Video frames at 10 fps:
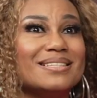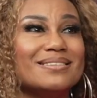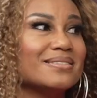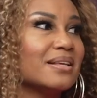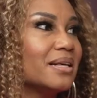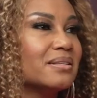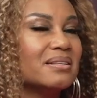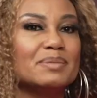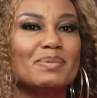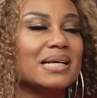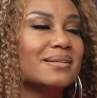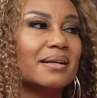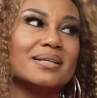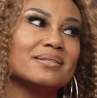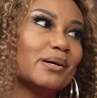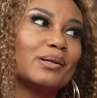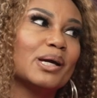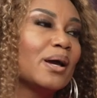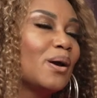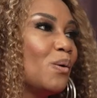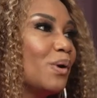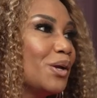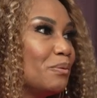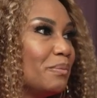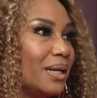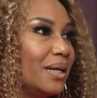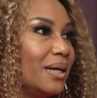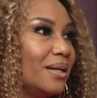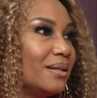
this, and this, and this, but that's not necessarily what you may need.